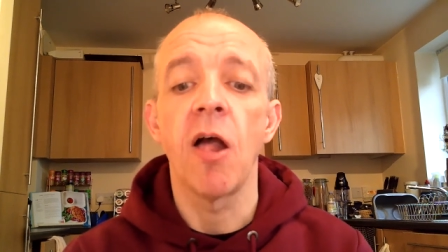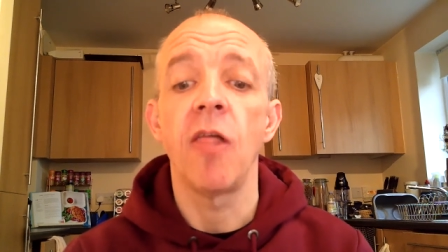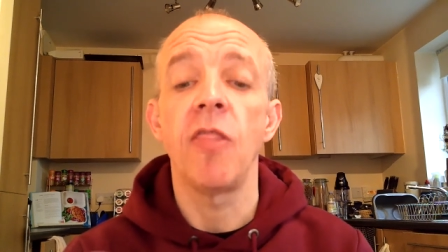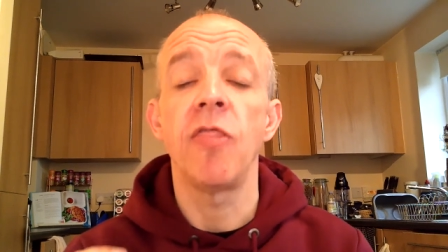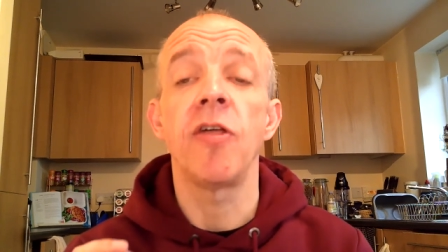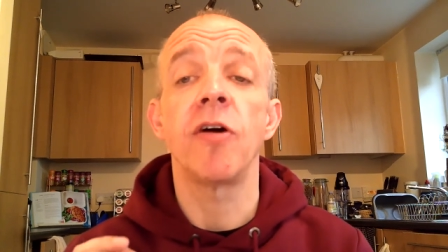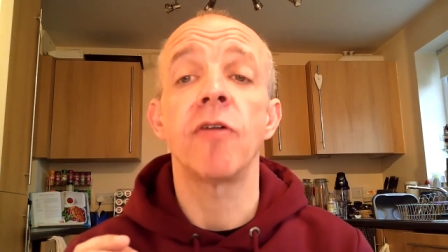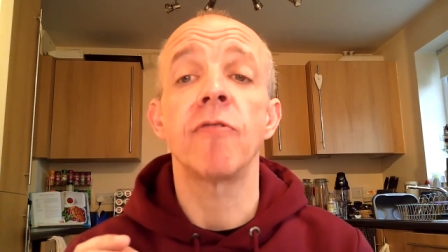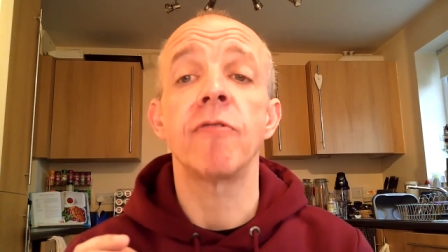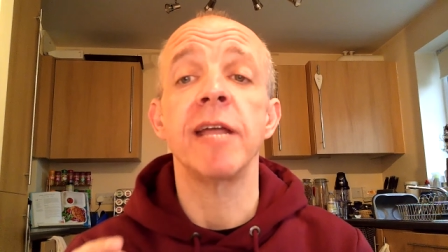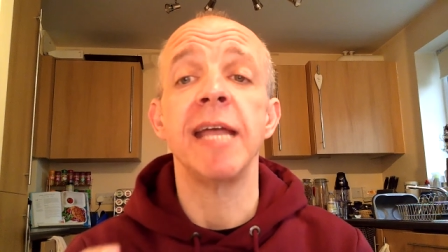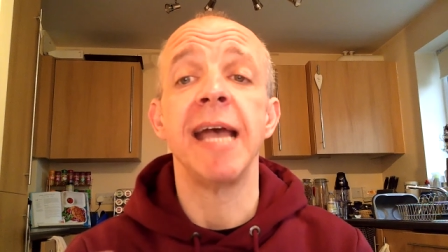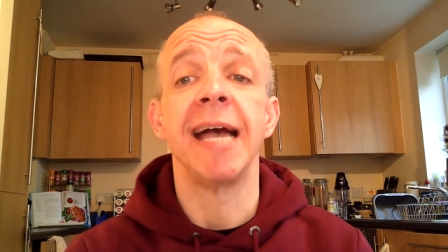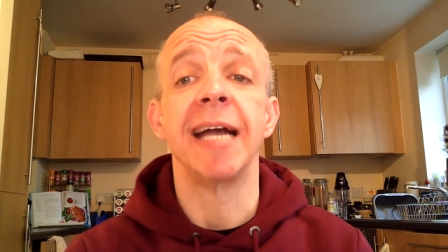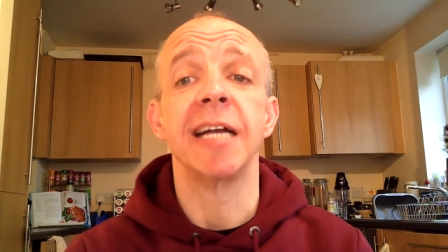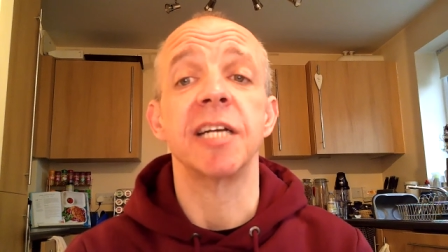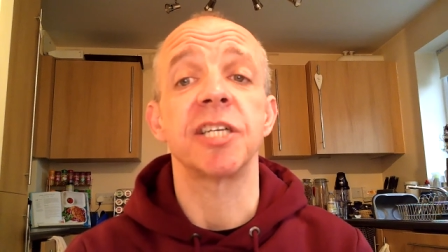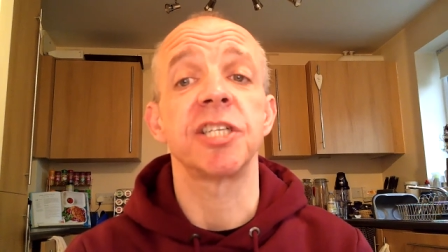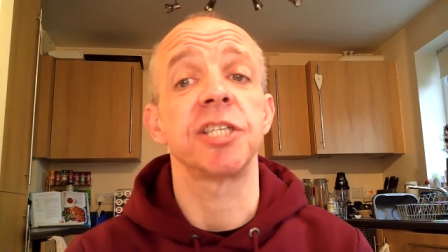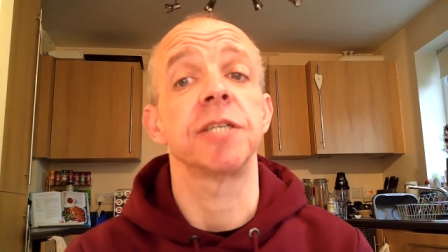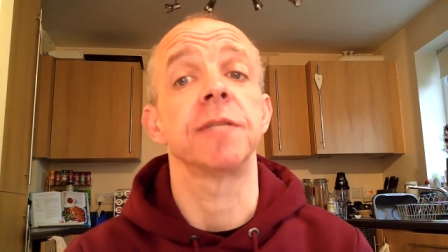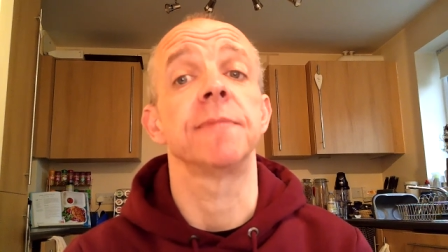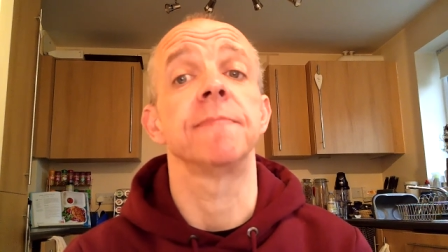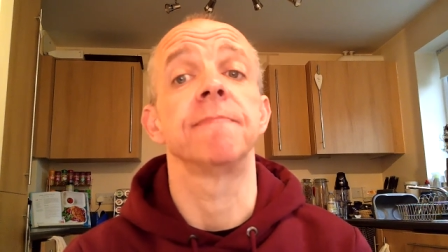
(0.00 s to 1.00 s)
The
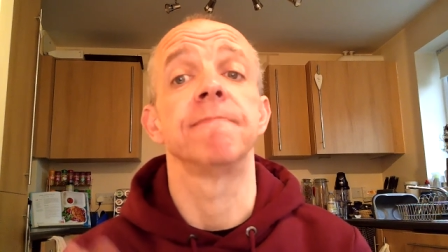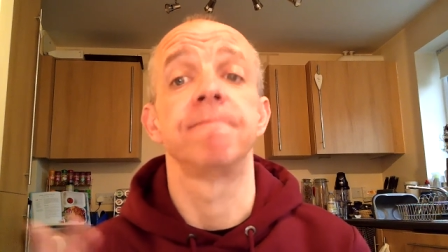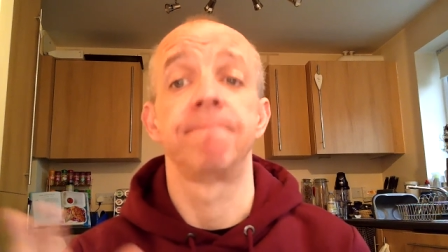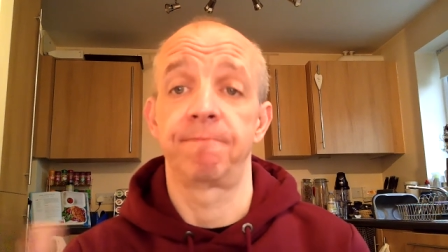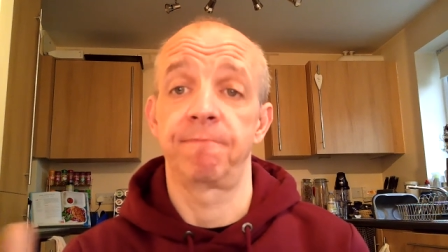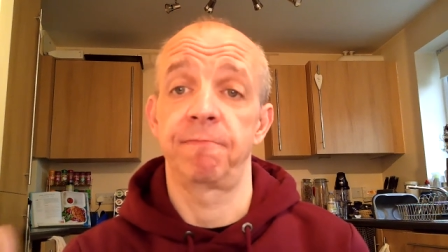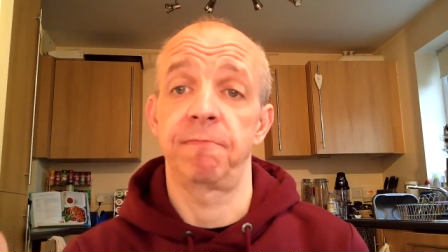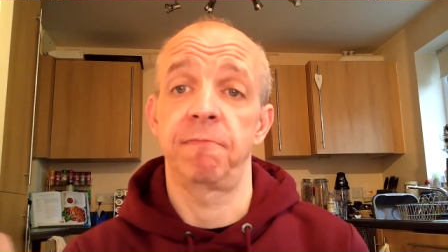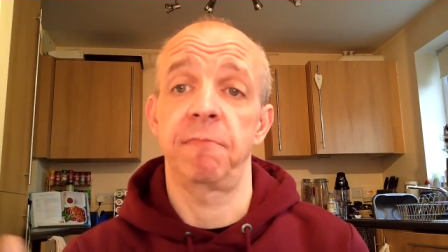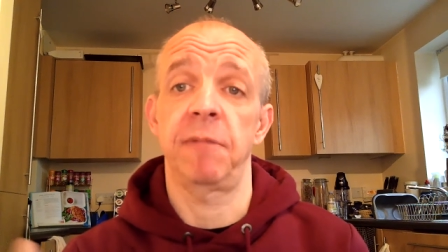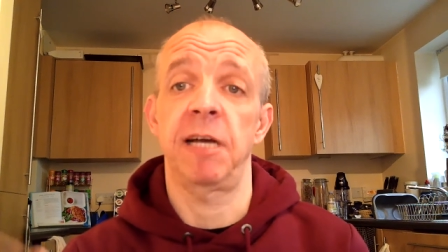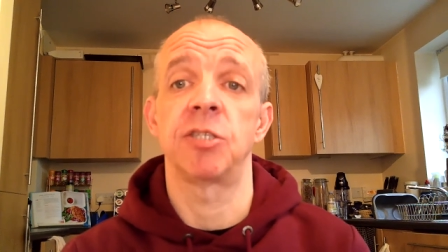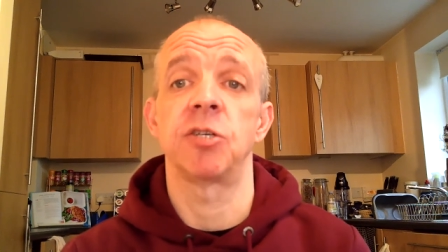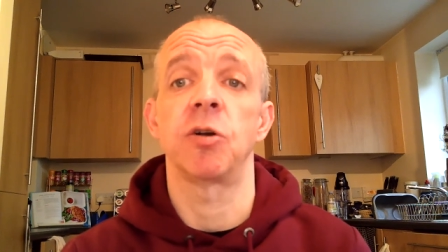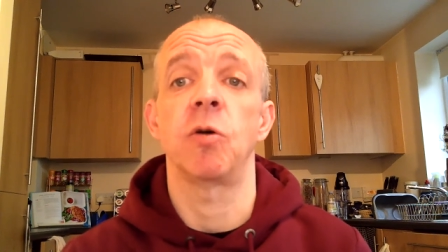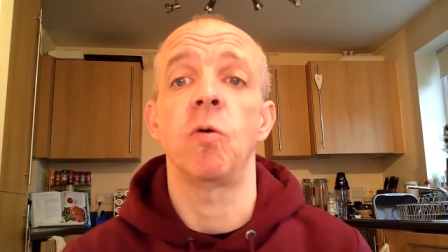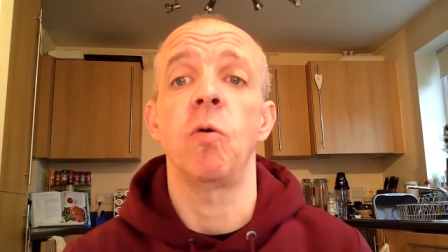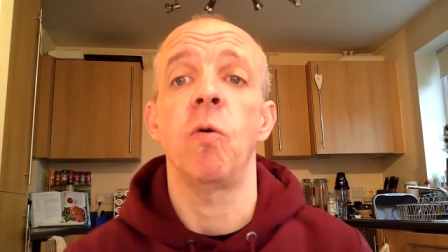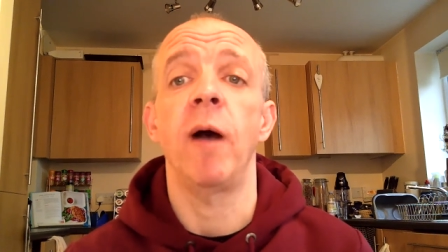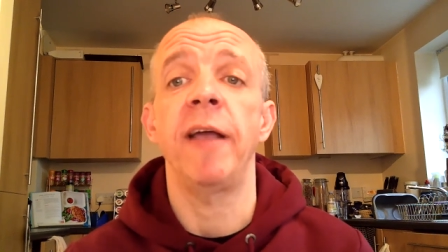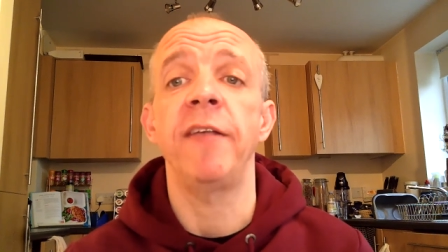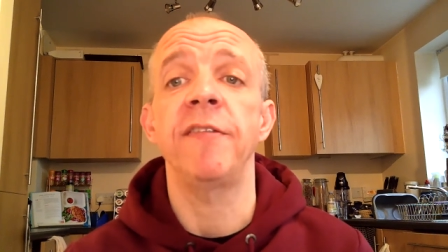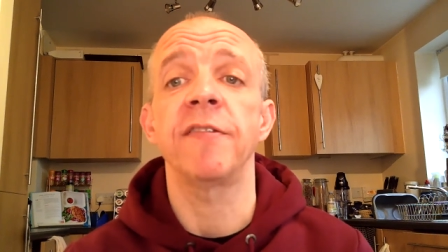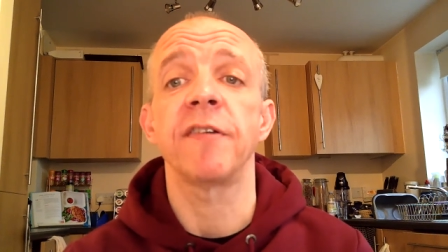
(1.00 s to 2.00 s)
reaction, as
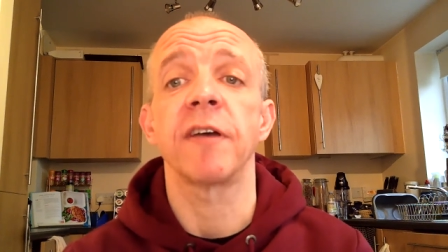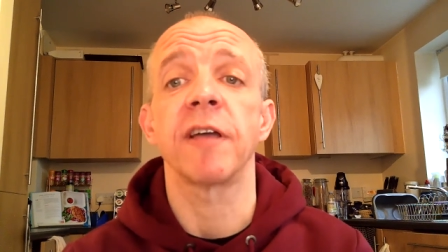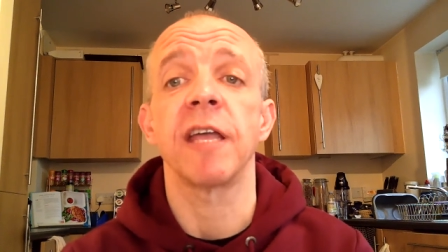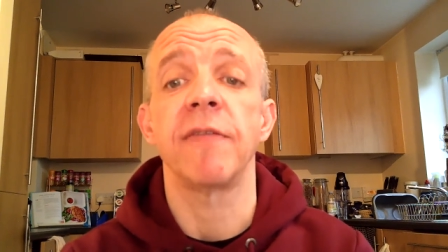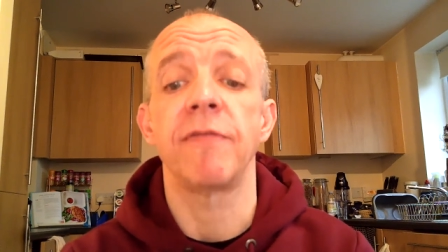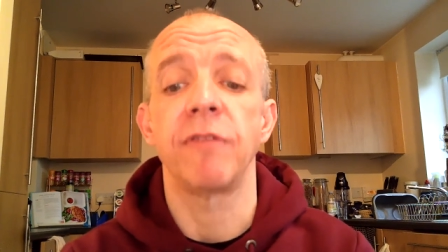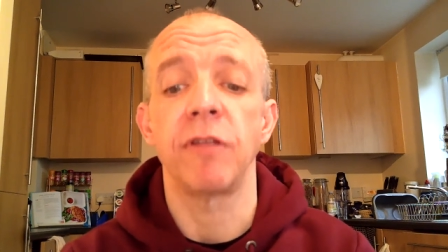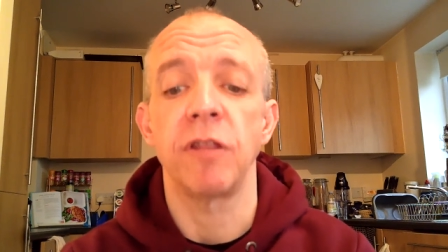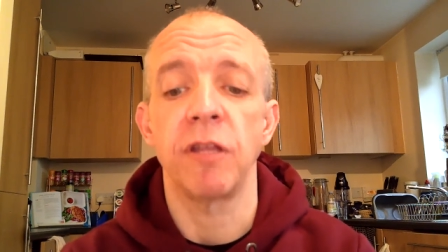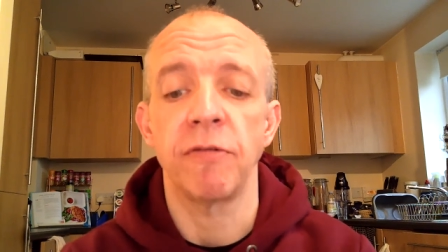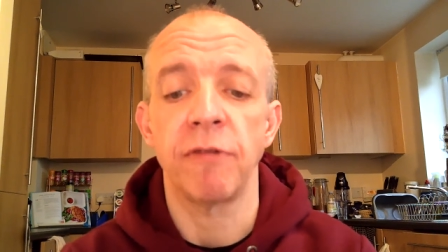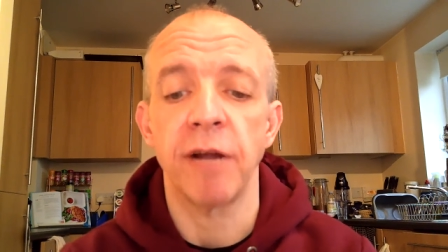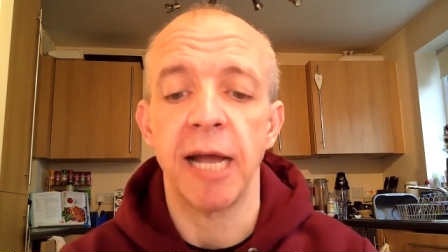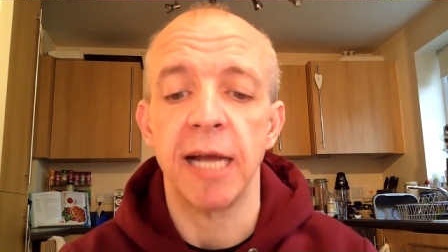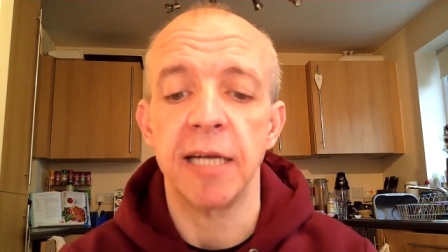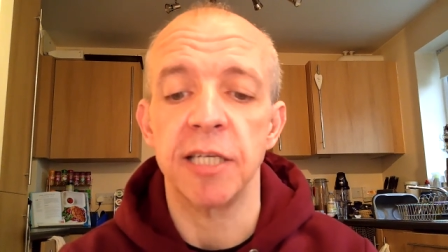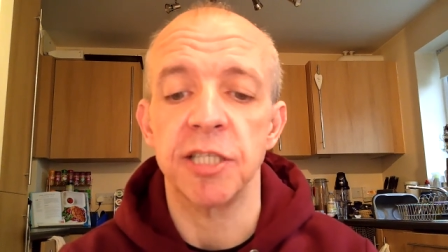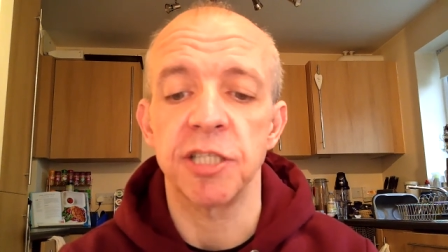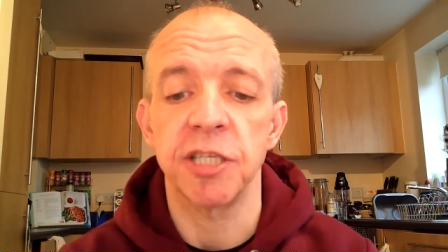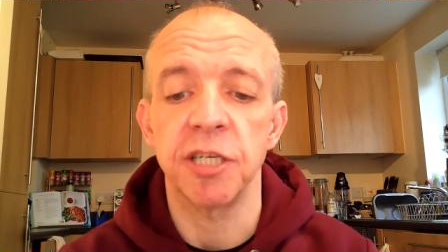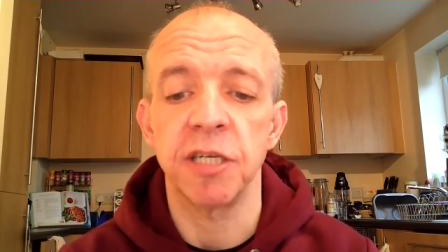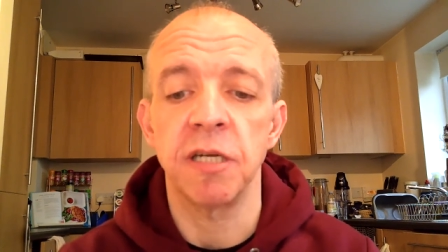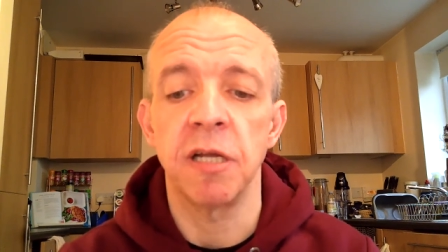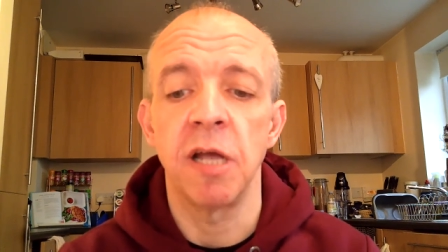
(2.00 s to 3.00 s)
always, I'll give you the
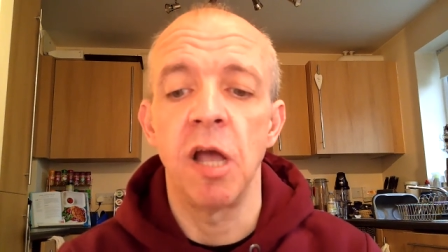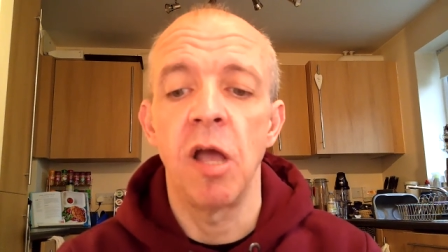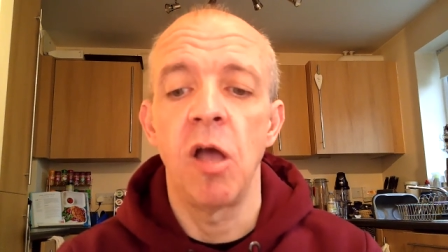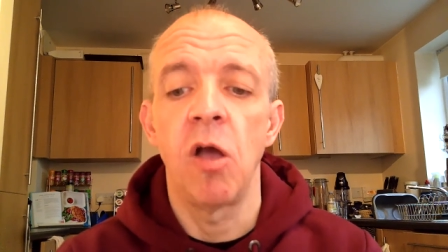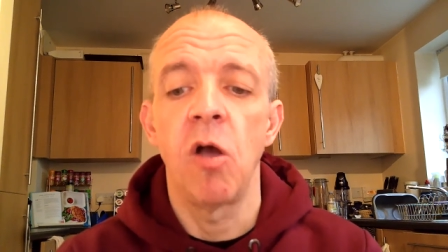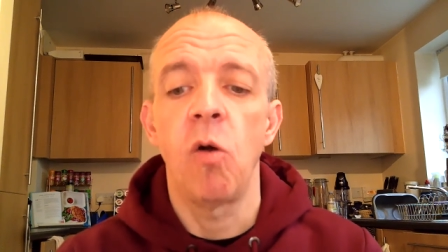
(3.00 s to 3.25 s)
reaction.